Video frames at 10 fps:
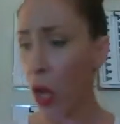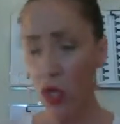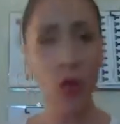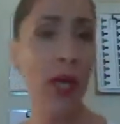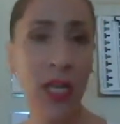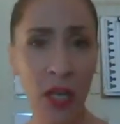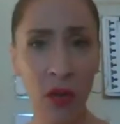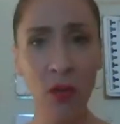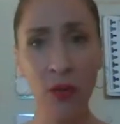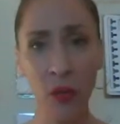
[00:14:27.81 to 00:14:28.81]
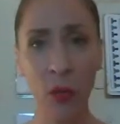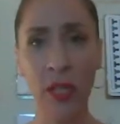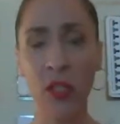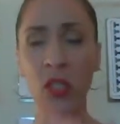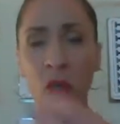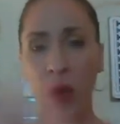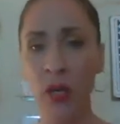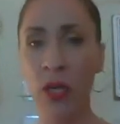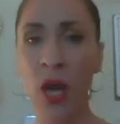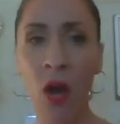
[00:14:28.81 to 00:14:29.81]
You want to hear those wins. You want to
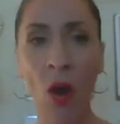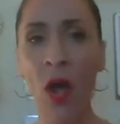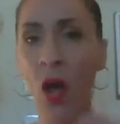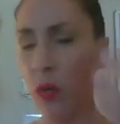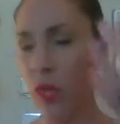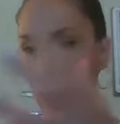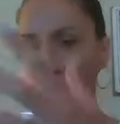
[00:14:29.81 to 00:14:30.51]
know when